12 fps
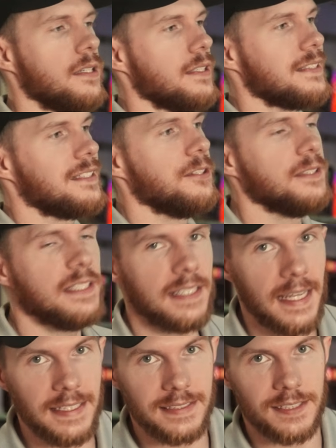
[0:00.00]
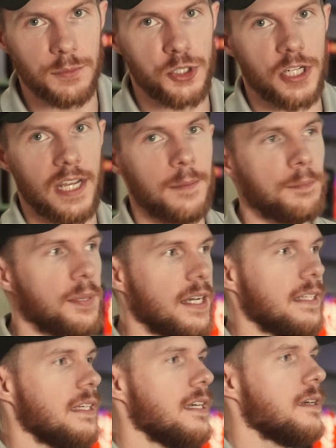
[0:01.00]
Still need asym shape, but